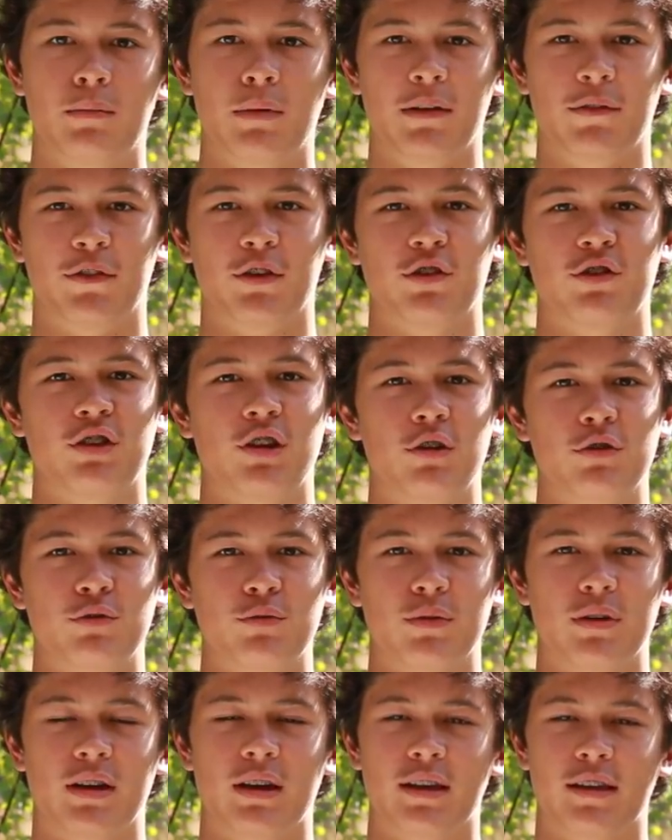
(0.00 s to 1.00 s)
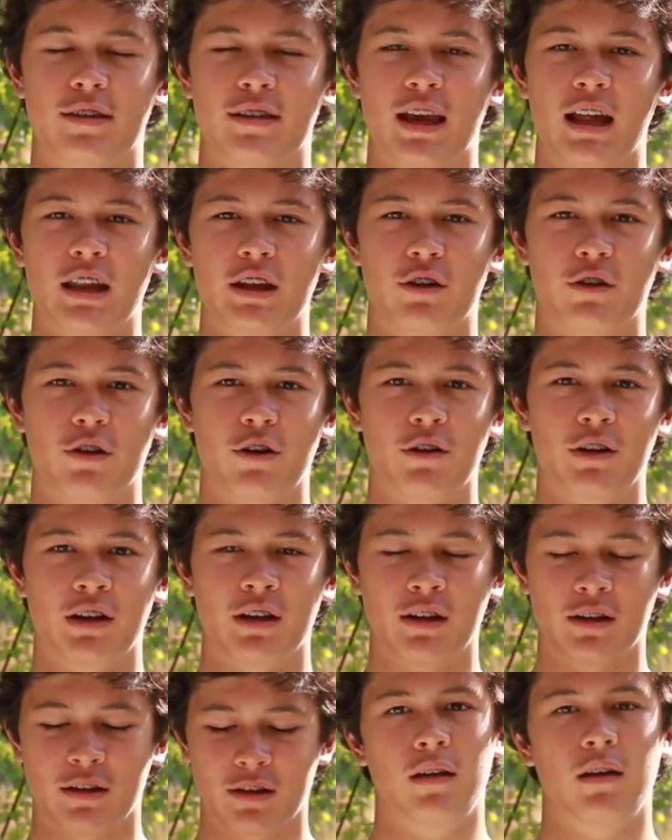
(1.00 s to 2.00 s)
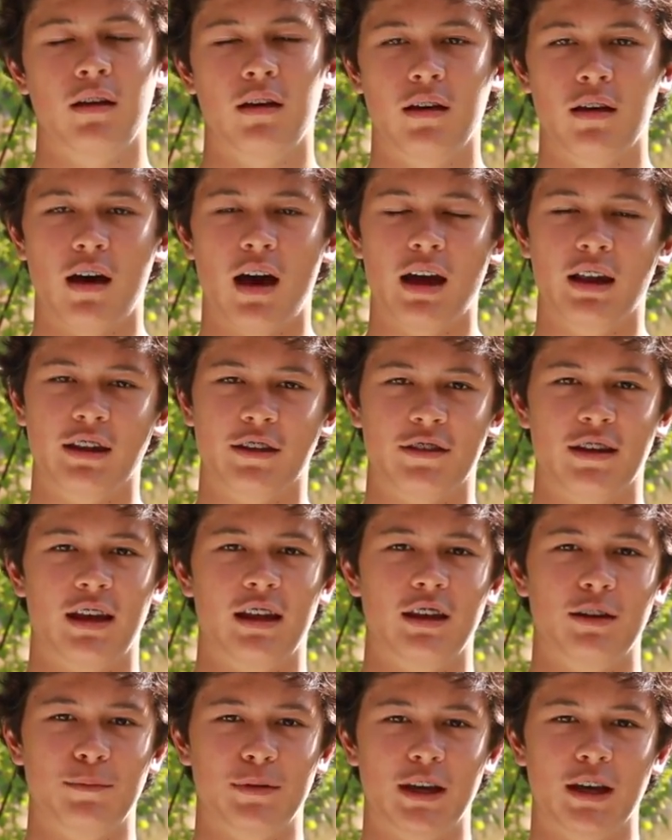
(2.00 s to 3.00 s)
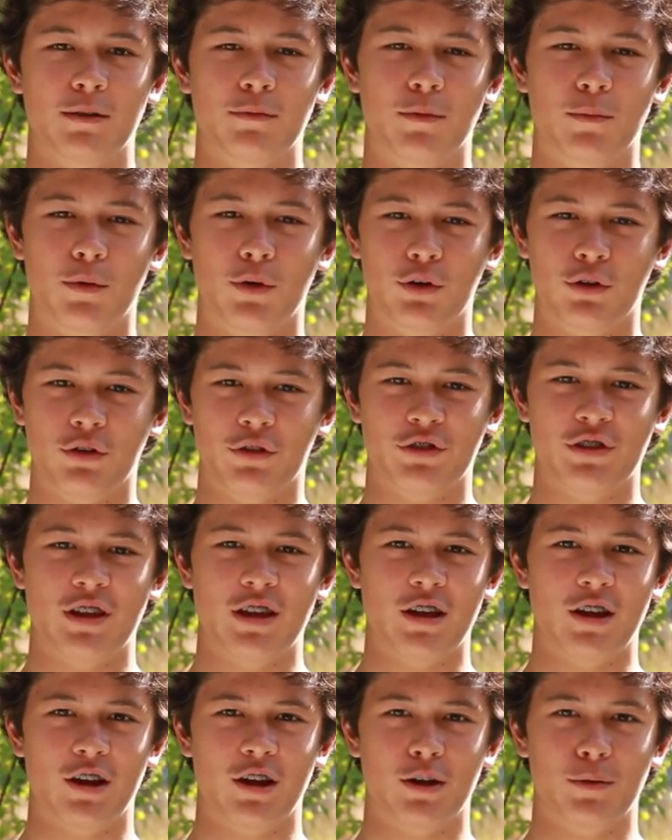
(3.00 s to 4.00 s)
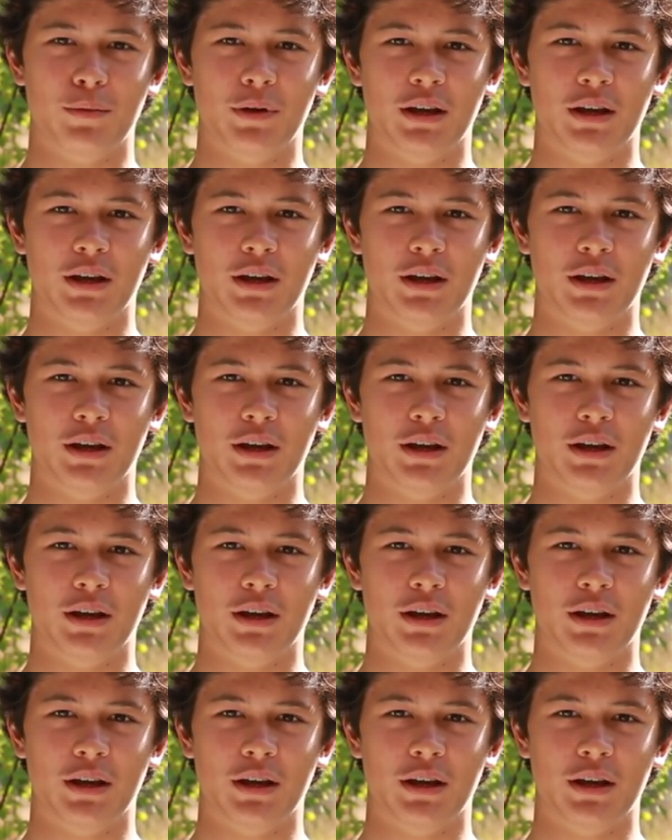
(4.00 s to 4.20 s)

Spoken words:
My first coach was Kenny Kuroda. I decided to become a mogul skier